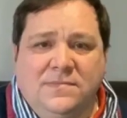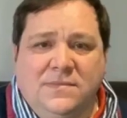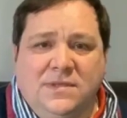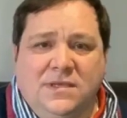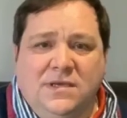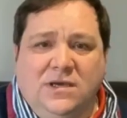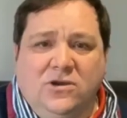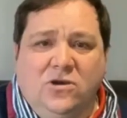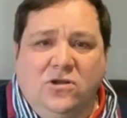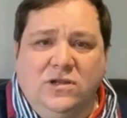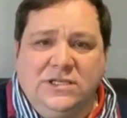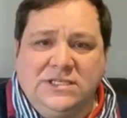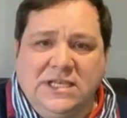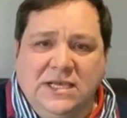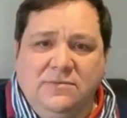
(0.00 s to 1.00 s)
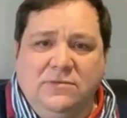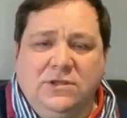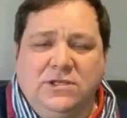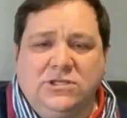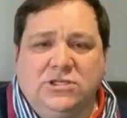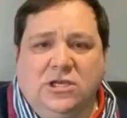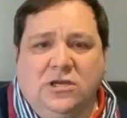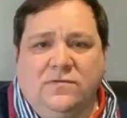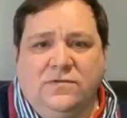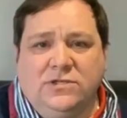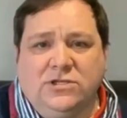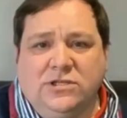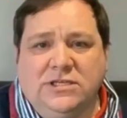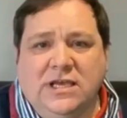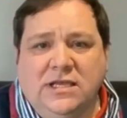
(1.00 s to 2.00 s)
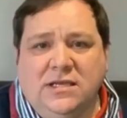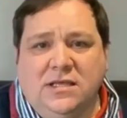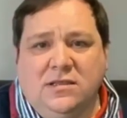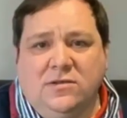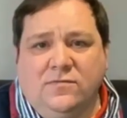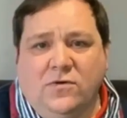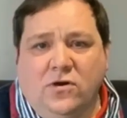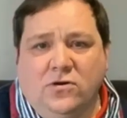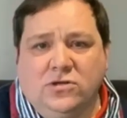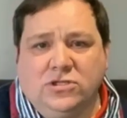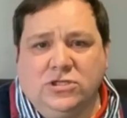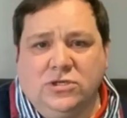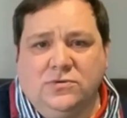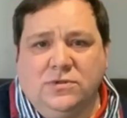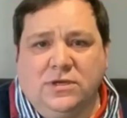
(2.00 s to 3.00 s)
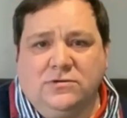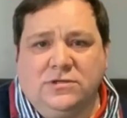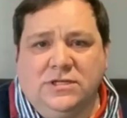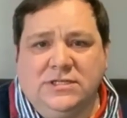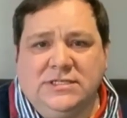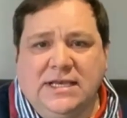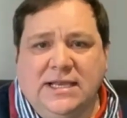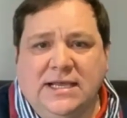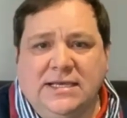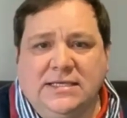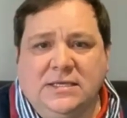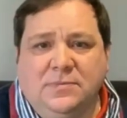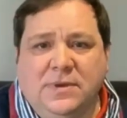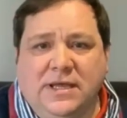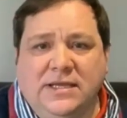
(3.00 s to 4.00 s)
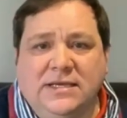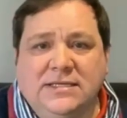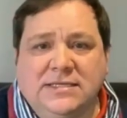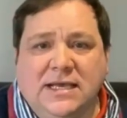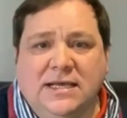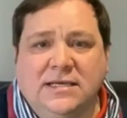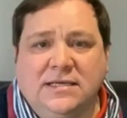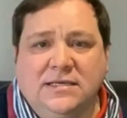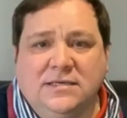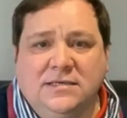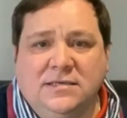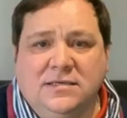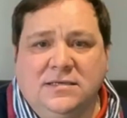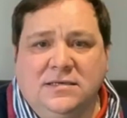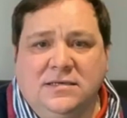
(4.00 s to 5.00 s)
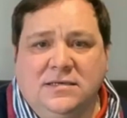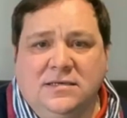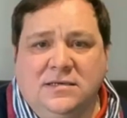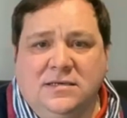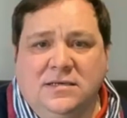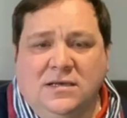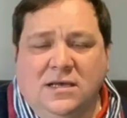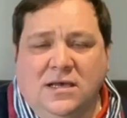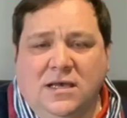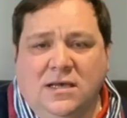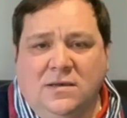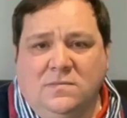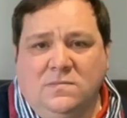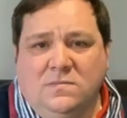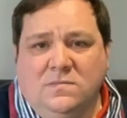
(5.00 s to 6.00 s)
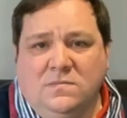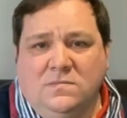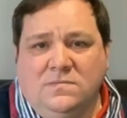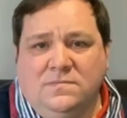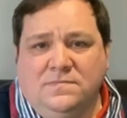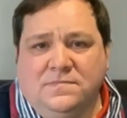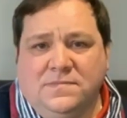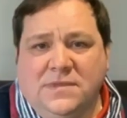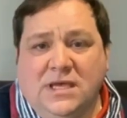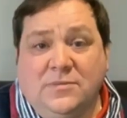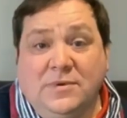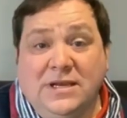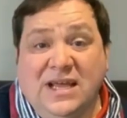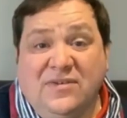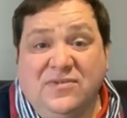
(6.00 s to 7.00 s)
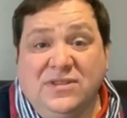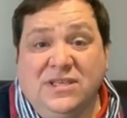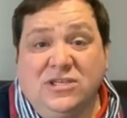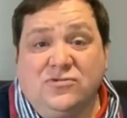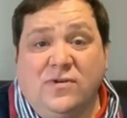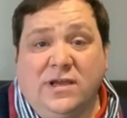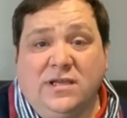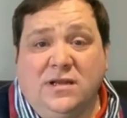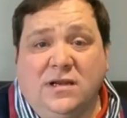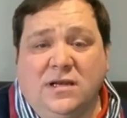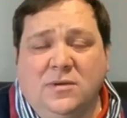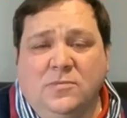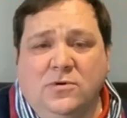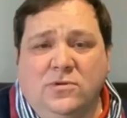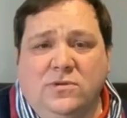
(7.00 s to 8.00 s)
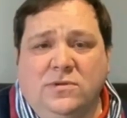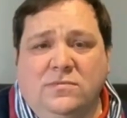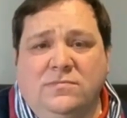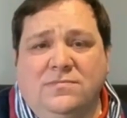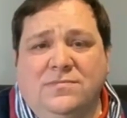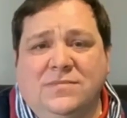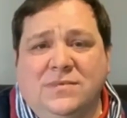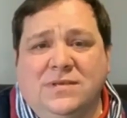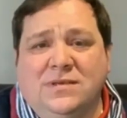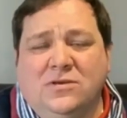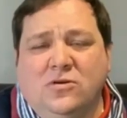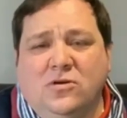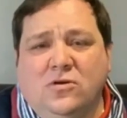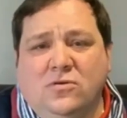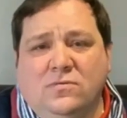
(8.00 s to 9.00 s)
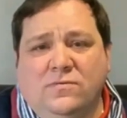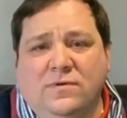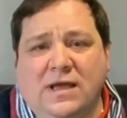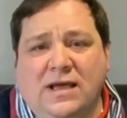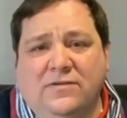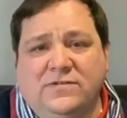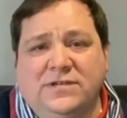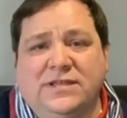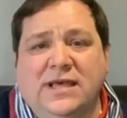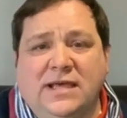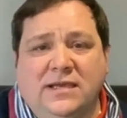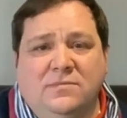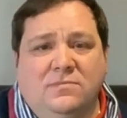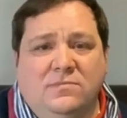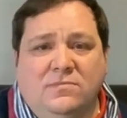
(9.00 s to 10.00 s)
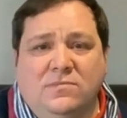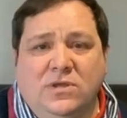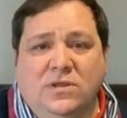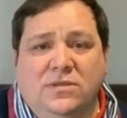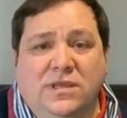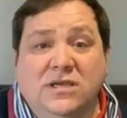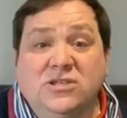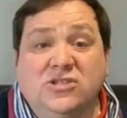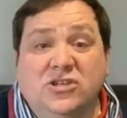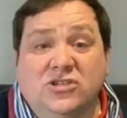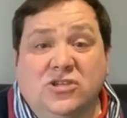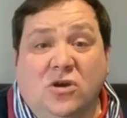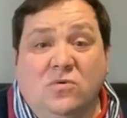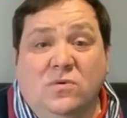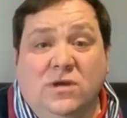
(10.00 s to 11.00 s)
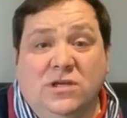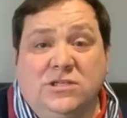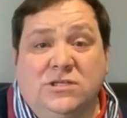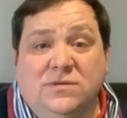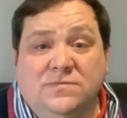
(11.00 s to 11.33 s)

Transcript: And all this came to the surface on the eighteenth of August two thousand ten. I had a panic attack. Um, I'd been having these regularly, but after that things just got worse.